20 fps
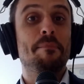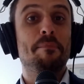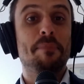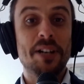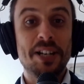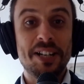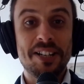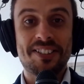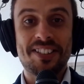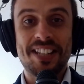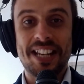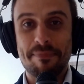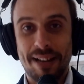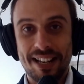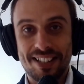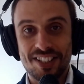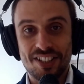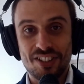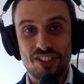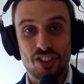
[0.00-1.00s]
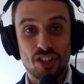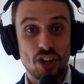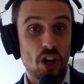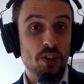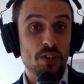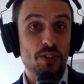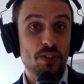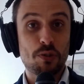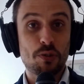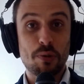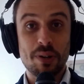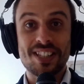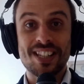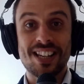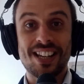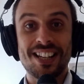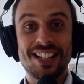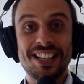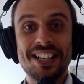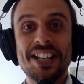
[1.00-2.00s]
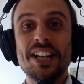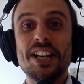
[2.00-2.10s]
birthday message on Twitter